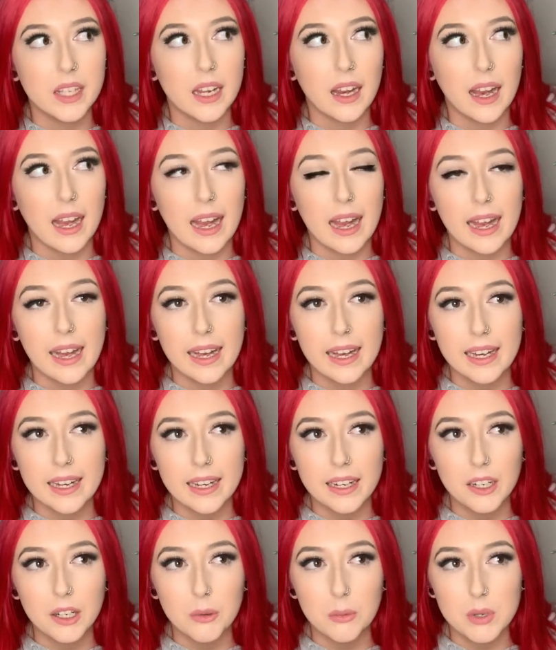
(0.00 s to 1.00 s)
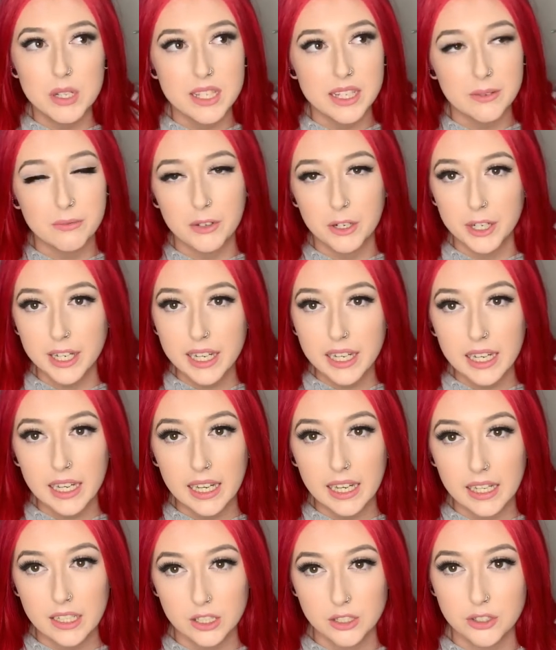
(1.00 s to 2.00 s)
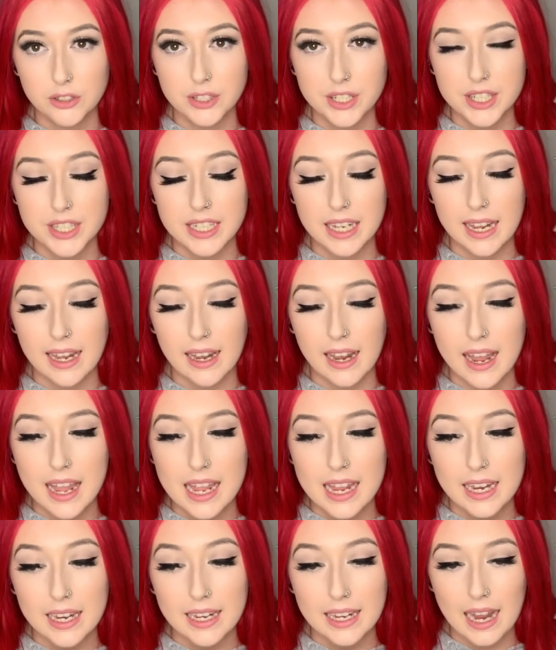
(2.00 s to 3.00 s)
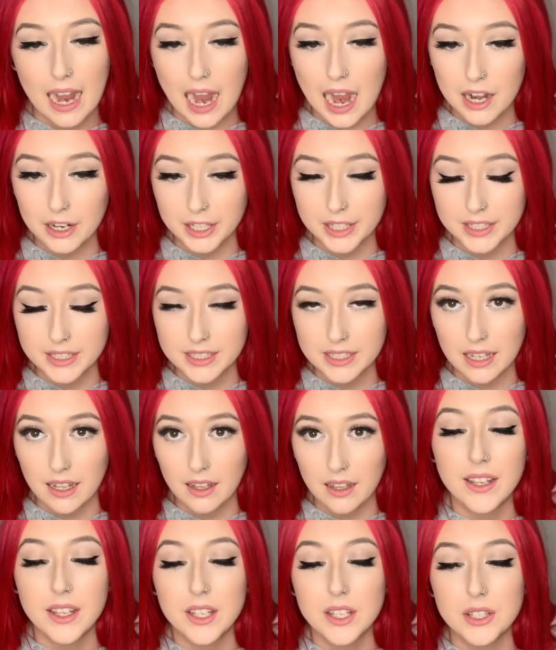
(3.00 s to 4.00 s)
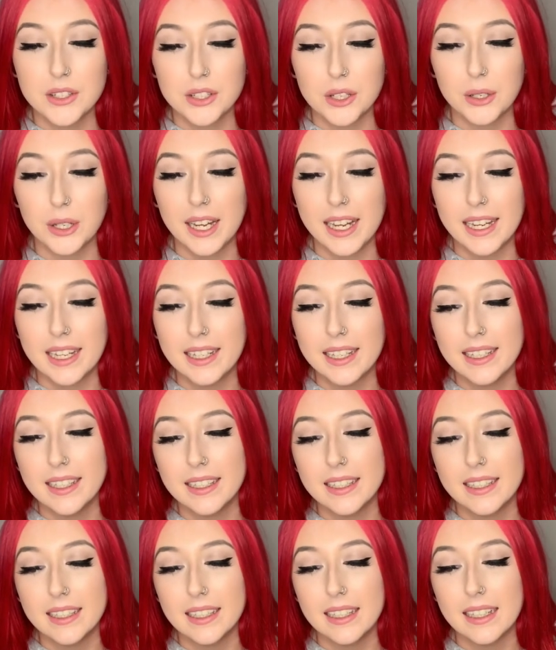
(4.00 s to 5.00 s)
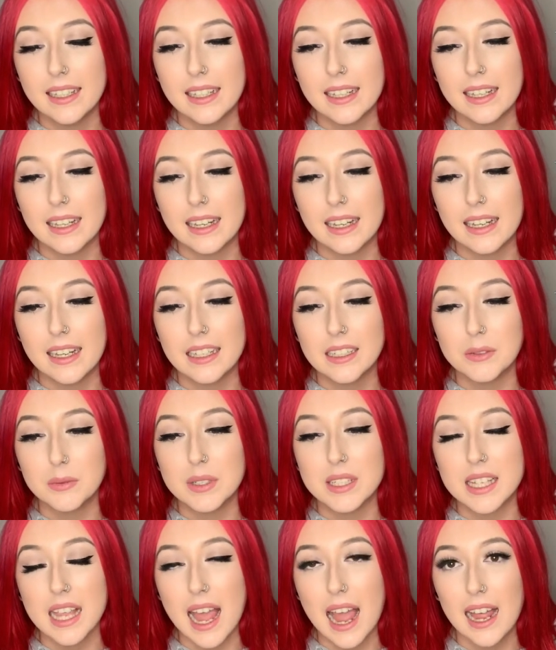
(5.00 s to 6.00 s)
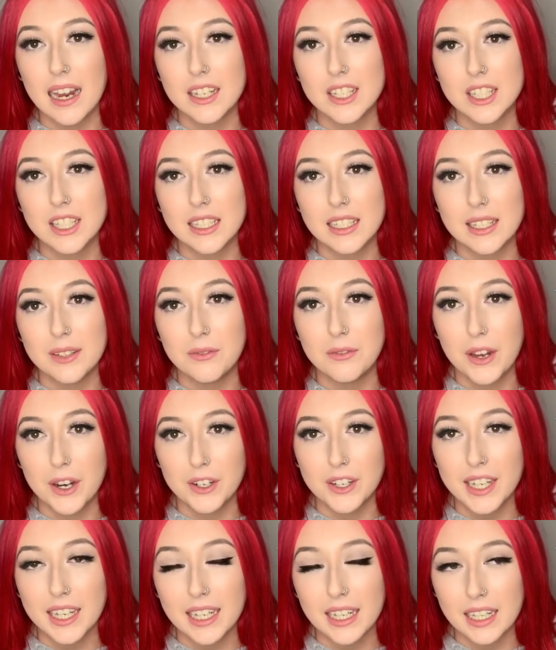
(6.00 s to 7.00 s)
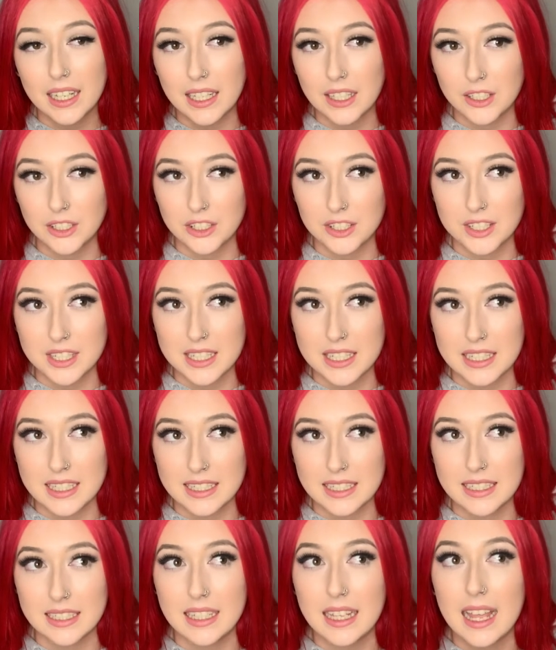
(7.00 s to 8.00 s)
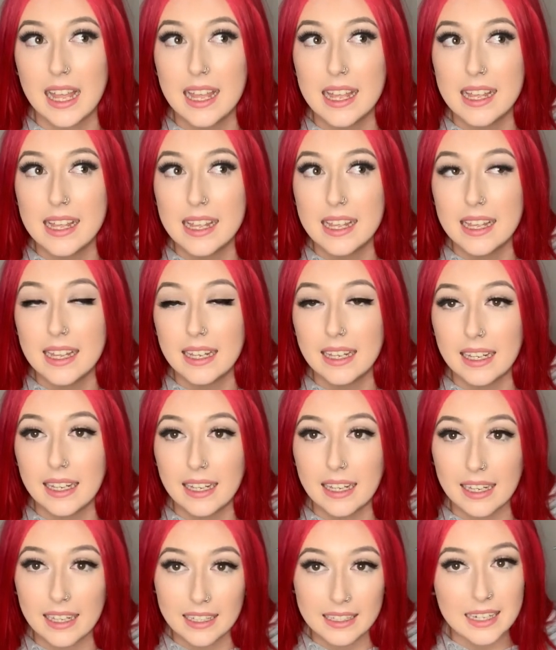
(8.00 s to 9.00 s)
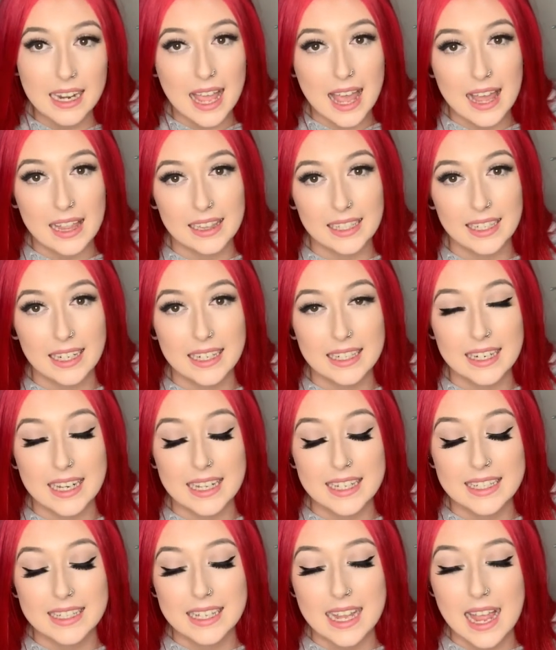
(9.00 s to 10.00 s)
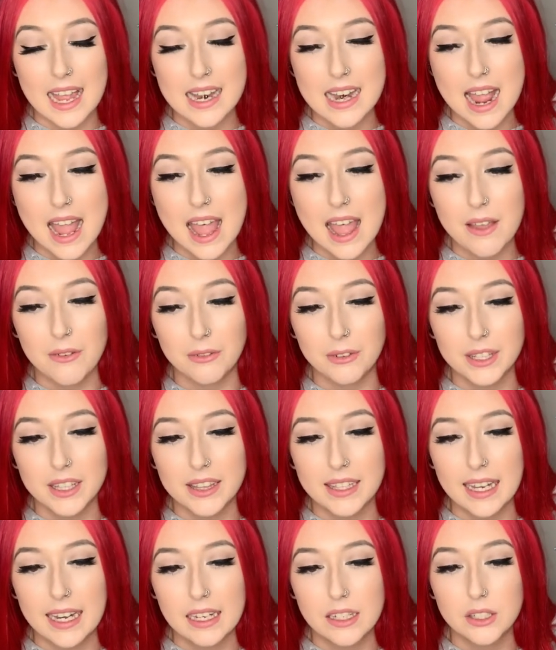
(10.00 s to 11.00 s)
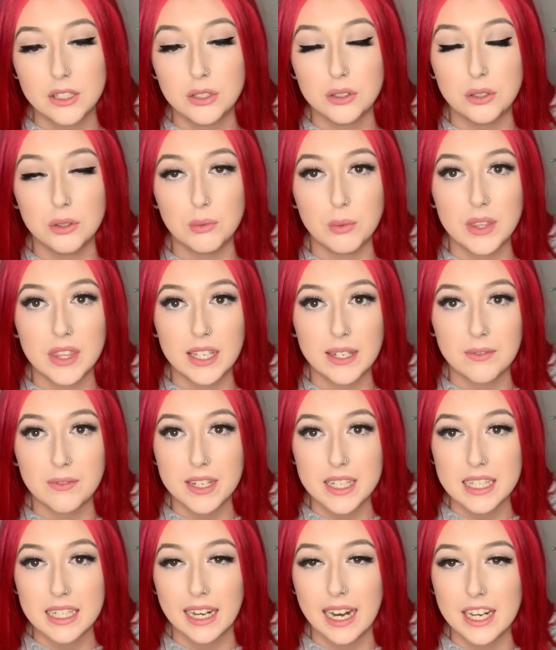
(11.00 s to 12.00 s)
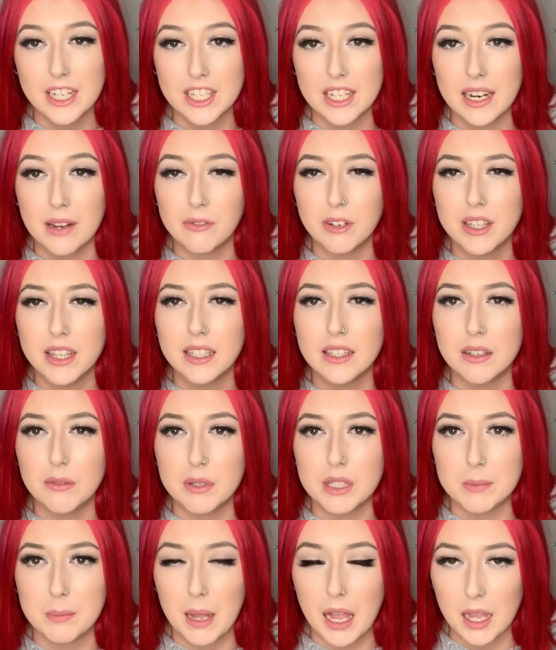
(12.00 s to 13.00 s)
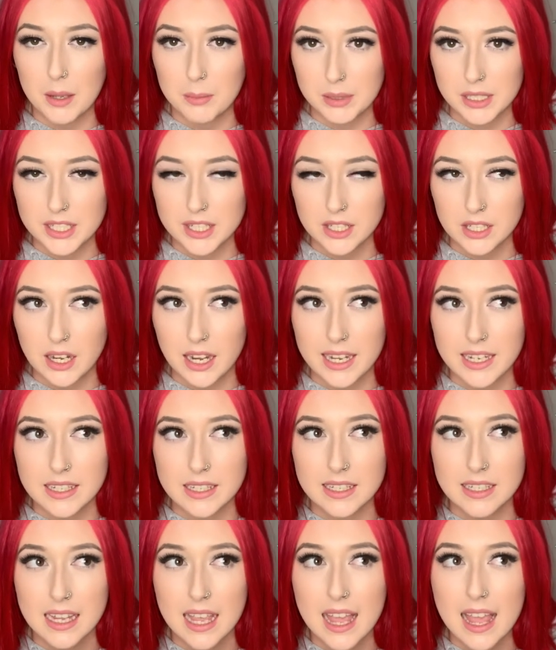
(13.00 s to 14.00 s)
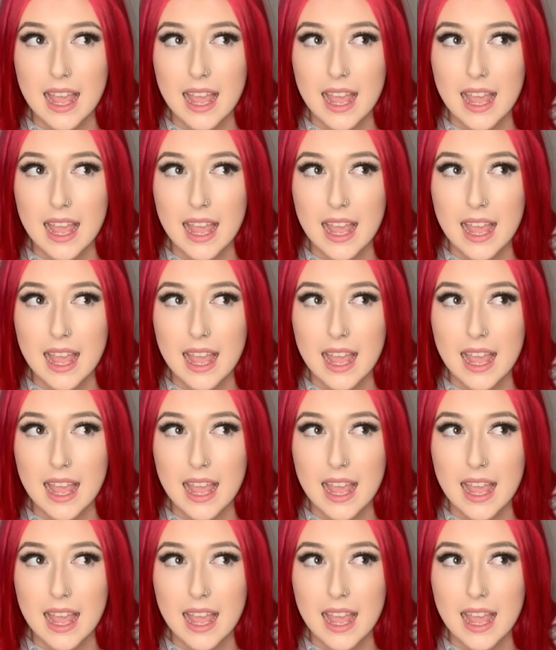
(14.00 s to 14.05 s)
he was a very interesting character. So he was actually very interested in Elliot Ness and everything to do with the investigation, everything that was publicized.